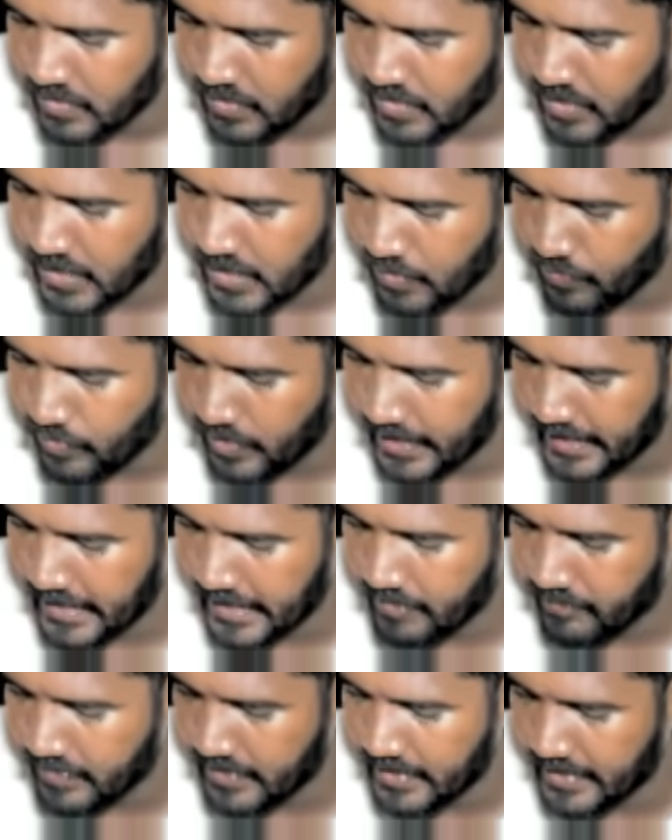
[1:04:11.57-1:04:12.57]
Now
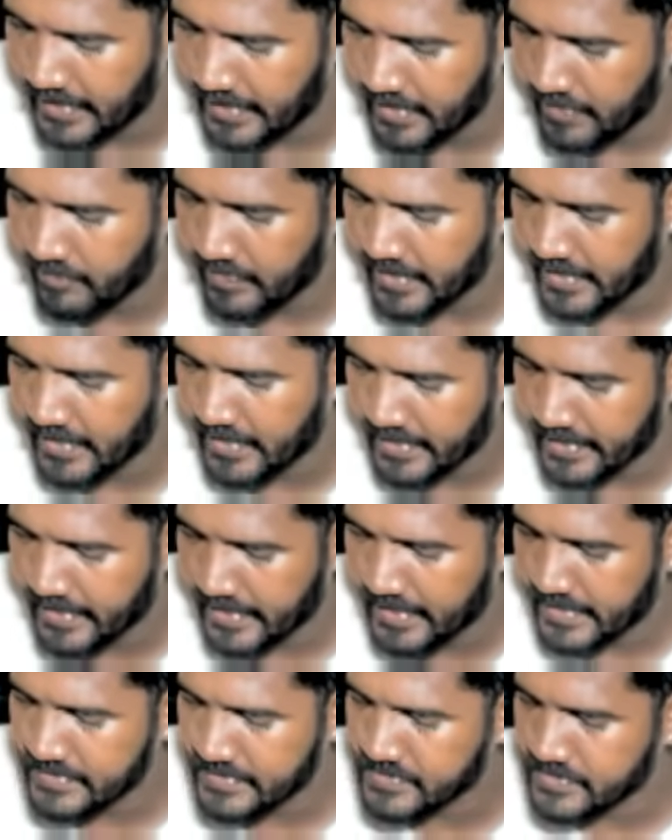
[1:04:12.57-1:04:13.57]
equity get
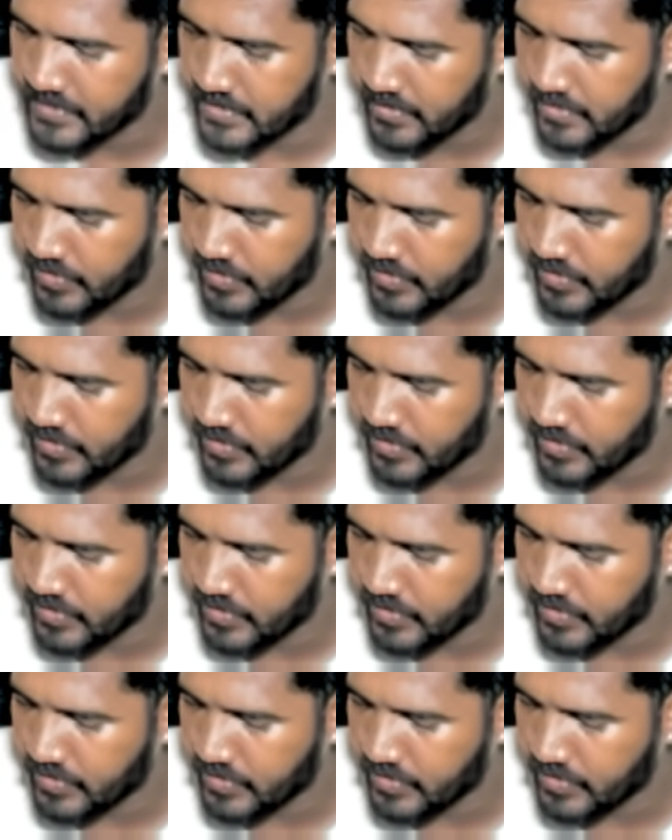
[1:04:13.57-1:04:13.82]
cancelled.